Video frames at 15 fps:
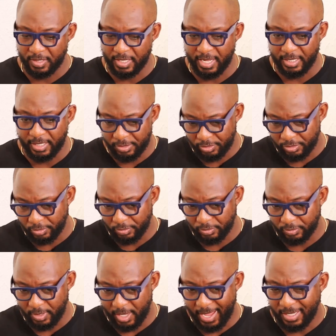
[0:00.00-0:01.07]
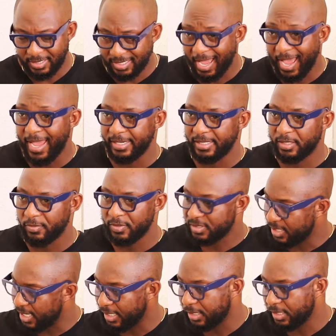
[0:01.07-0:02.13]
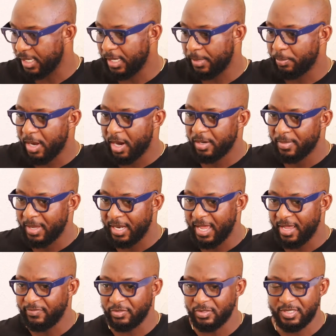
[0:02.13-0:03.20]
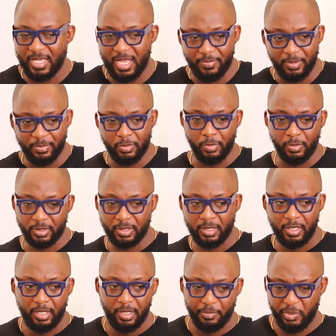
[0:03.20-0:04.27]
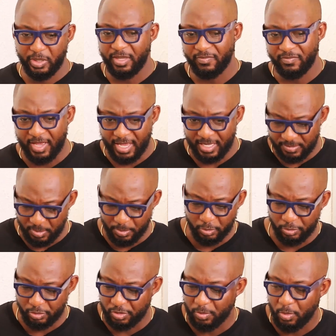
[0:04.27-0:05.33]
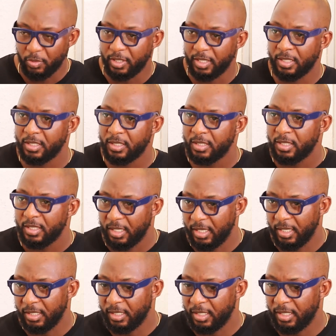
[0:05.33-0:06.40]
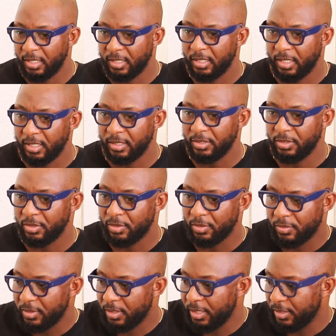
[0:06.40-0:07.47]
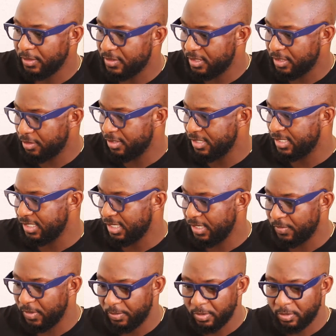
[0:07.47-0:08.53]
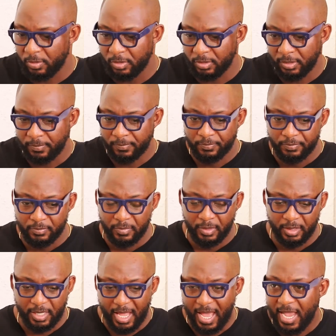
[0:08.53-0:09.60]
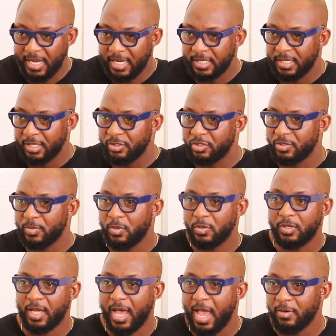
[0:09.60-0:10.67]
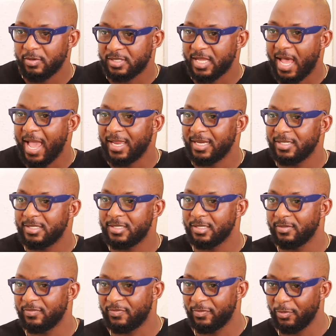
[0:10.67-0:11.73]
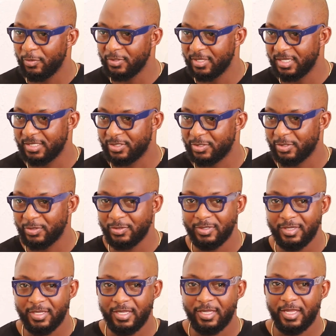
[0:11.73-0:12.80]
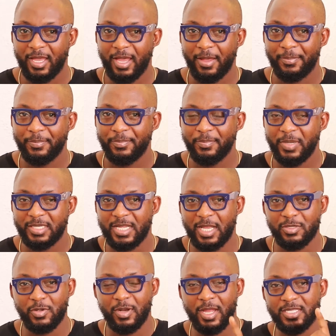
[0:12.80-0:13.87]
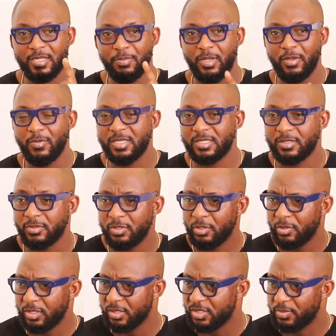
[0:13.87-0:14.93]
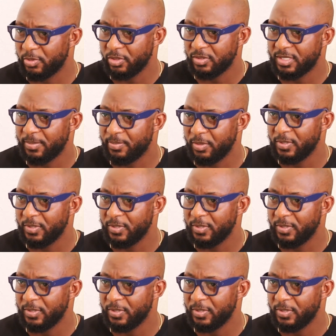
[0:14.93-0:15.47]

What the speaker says: that. And so I had to hide. It was like a part of my life. You see how people would pick a vice, people would smoke in you know, in secrecy, people would hide and then smoke. I was hiding to follow this. So big shout going out to P. Wizzle. You know this producer, P.